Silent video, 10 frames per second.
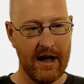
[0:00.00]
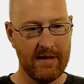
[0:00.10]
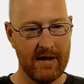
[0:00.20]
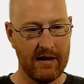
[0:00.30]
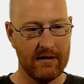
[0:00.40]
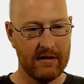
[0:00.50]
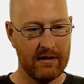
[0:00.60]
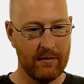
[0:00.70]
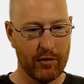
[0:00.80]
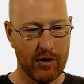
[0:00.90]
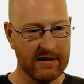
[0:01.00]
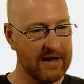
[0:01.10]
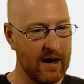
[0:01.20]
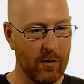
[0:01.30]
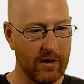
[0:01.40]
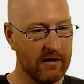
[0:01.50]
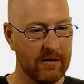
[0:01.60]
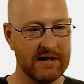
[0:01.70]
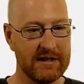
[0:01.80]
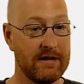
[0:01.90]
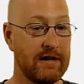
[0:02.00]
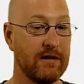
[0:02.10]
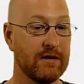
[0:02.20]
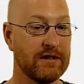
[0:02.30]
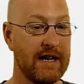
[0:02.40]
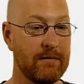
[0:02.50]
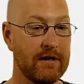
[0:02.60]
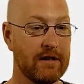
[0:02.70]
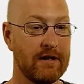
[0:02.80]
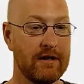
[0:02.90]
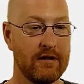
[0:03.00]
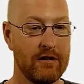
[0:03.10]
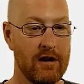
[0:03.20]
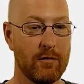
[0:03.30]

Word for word: and then prints out whatever is in the else statement. Your